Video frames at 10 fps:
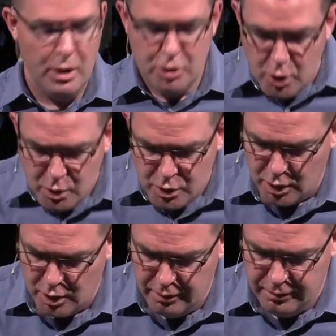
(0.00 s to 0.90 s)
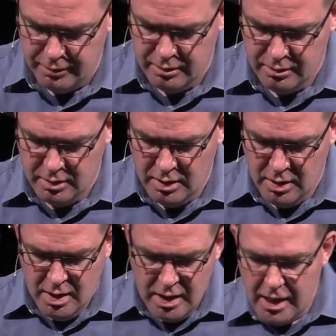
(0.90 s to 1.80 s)
but to serve.
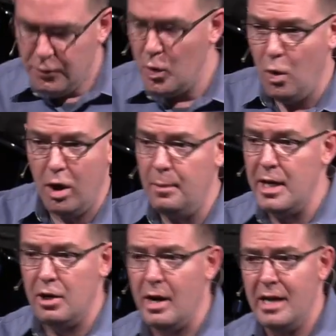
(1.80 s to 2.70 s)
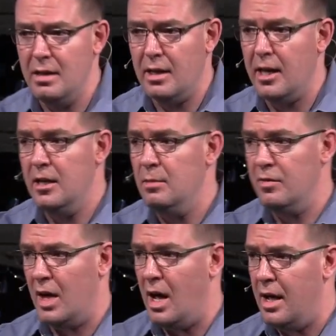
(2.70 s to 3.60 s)
And if you want to be great in the
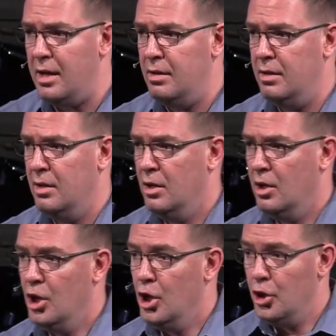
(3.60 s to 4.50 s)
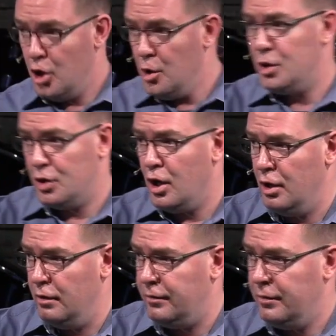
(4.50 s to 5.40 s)
kingdom of God, you
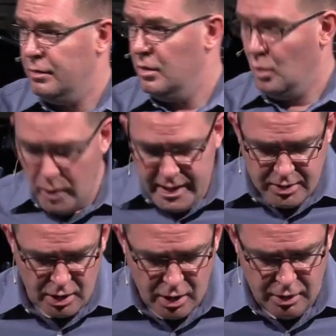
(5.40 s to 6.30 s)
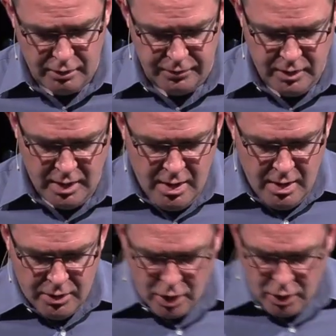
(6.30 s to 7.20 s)
serve. We serve.
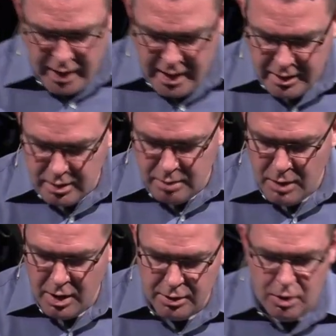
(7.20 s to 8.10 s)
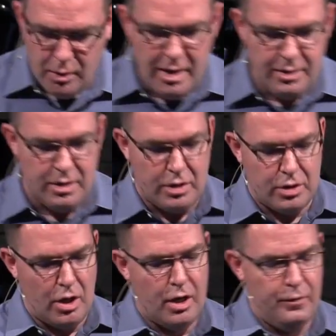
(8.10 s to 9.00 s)
The greatest among you is a
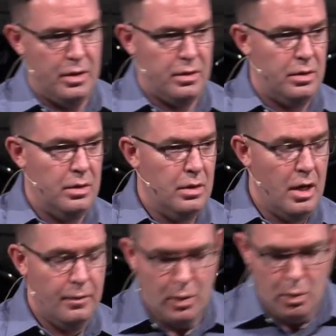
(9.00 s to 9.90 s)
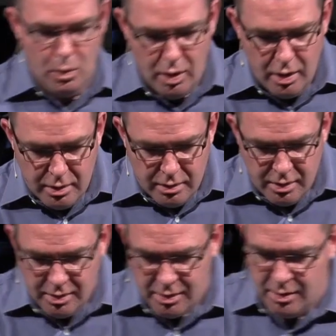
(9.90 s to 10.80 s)
servant of the
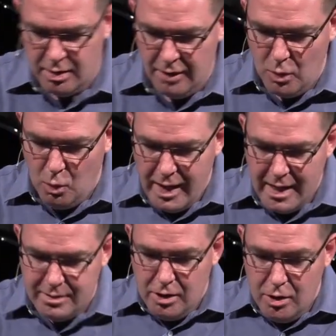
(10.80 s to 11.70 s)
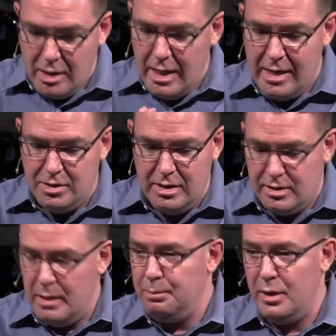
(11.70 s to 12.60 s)
one of the ways that you can actually
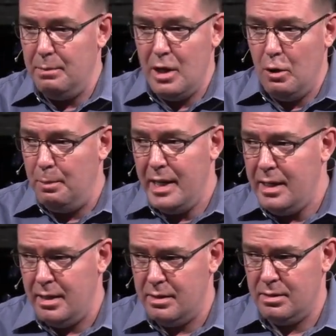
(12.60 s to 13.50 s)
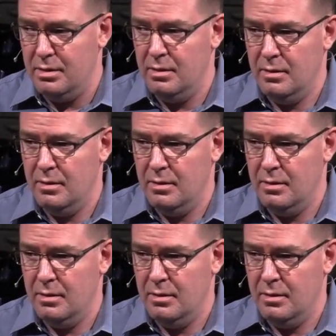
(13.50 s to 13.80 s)
simply be obedient